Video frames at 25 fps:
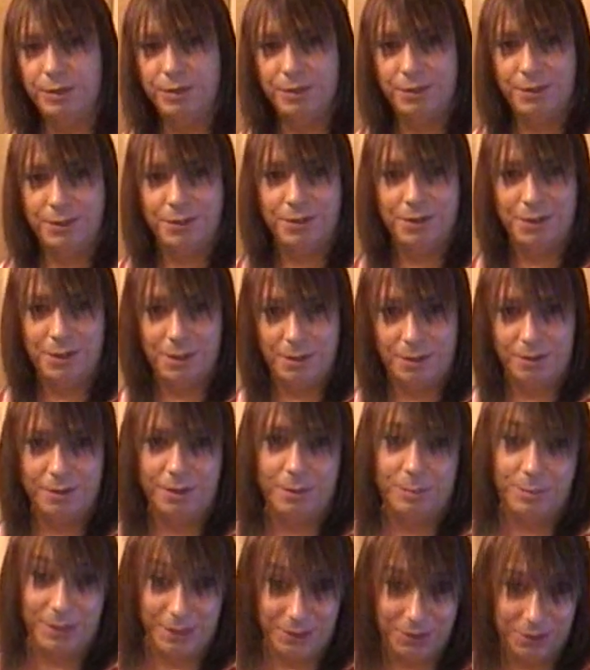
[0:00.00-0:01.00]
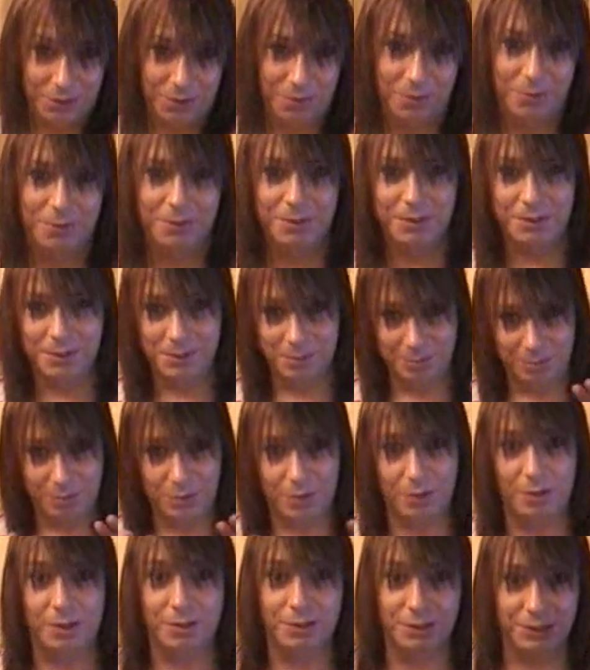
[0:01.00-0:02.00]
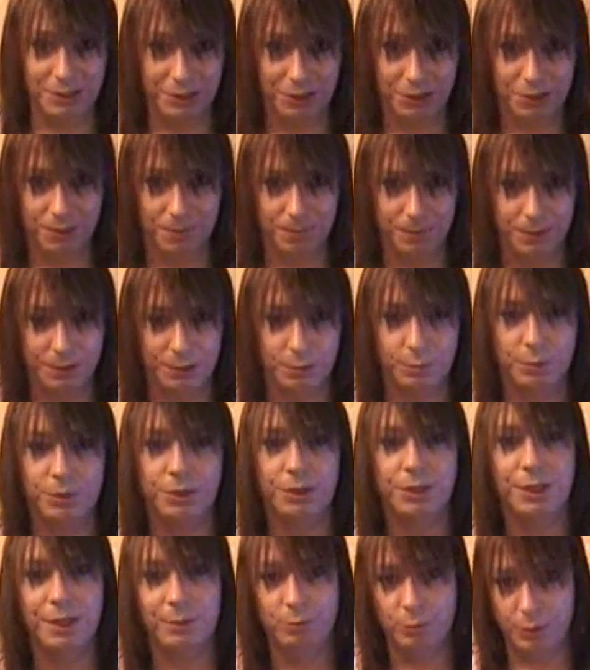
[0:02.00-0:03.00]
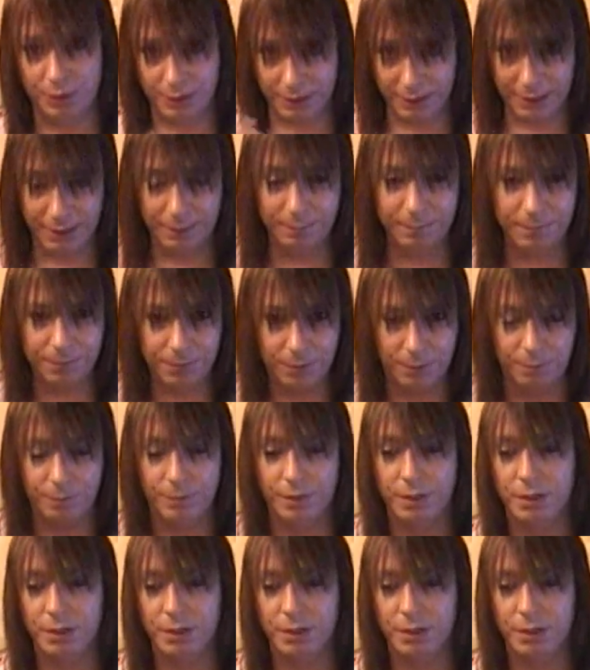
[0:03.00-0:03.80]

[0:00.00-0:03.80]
their opinion on the pronunciation of this word and where it came from.